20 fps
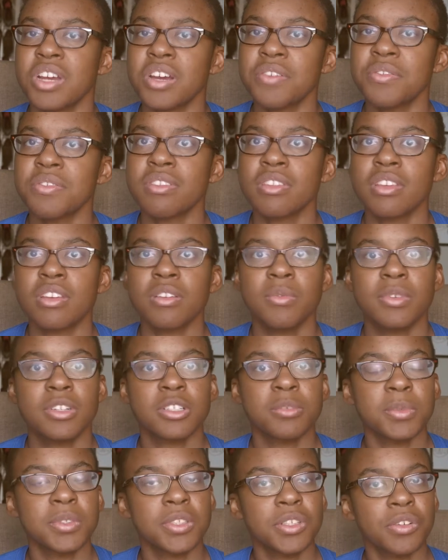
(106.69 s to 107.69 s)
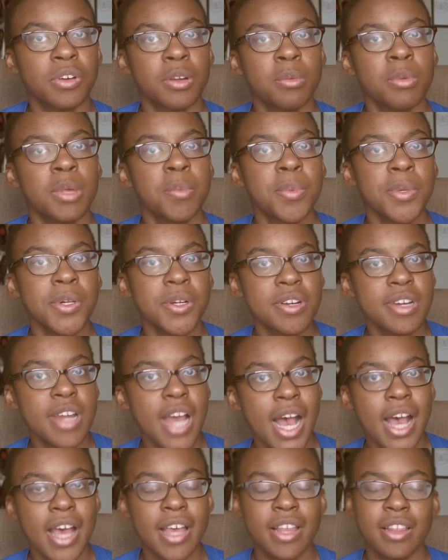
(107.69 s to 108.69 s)
everything which most creative people are
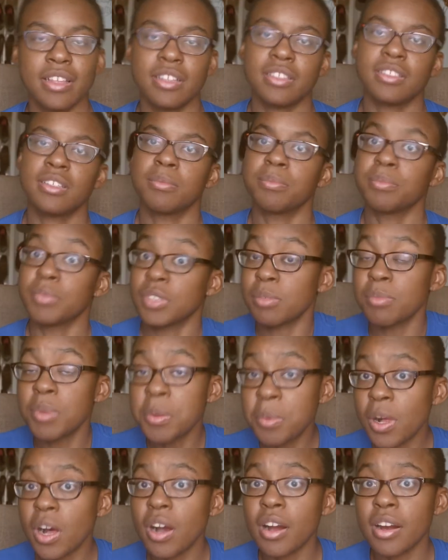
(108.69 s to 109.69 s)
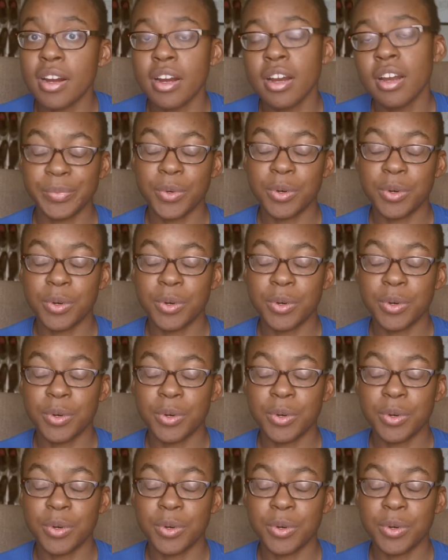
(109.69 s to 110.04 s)
not some some people are